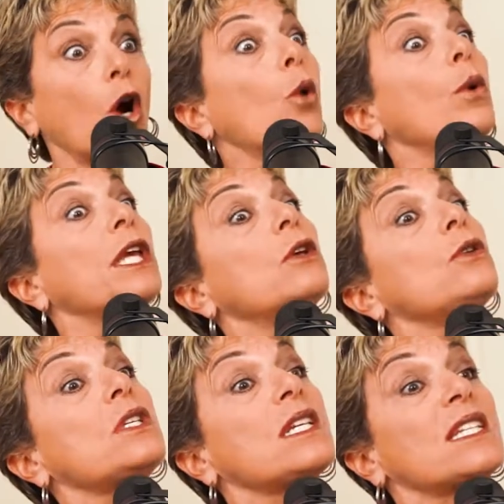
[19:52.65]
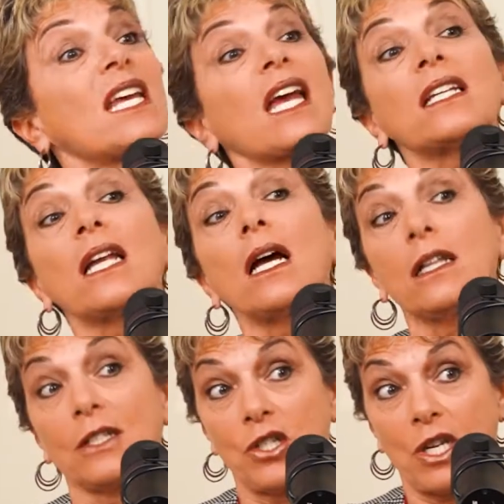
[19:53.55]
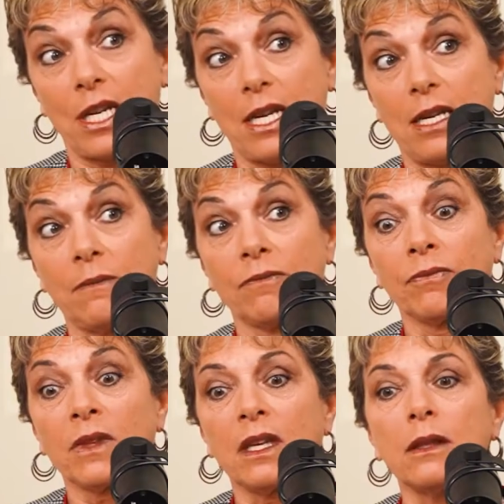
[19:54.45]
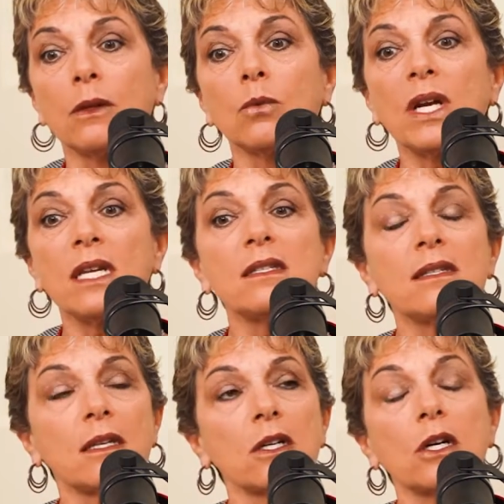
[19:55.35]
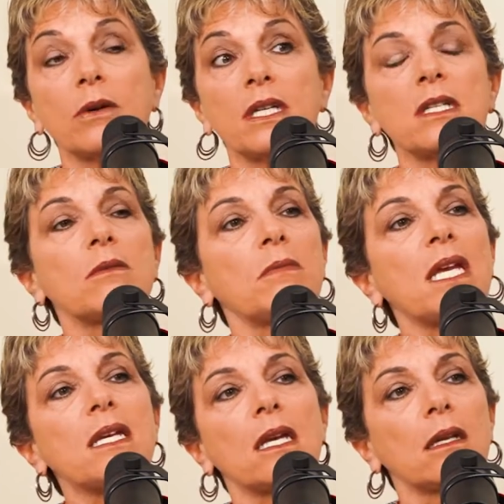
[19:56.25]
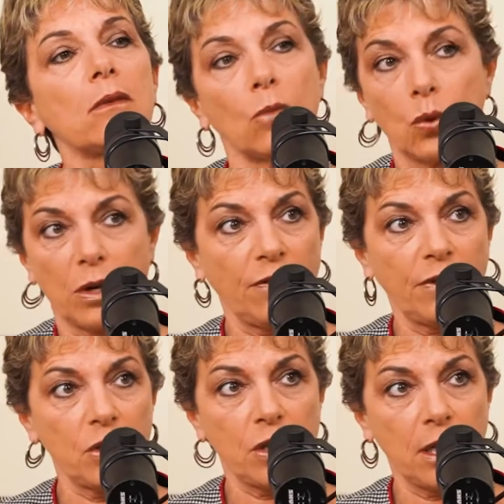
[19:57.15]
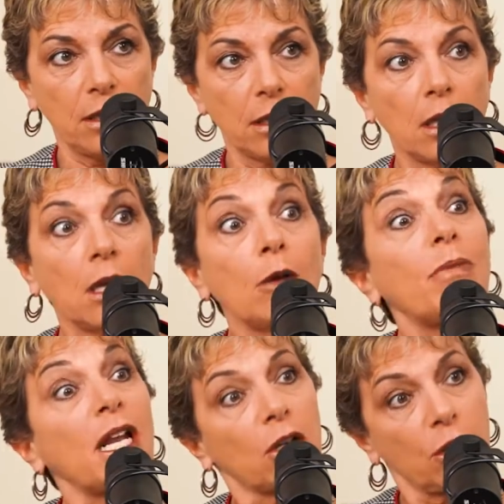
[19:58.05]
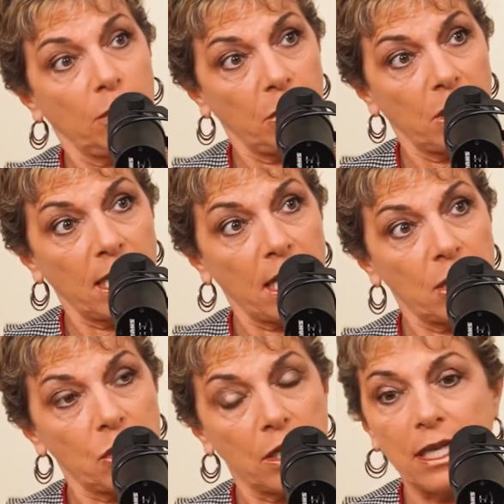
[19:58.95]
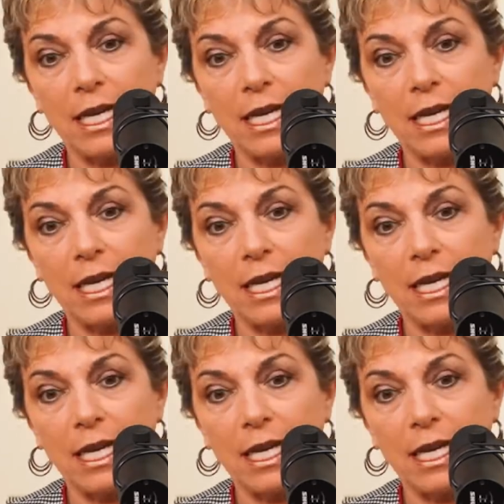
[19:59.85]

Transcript: Are we using technology in the ways that are going to make it more efficient? Better communication,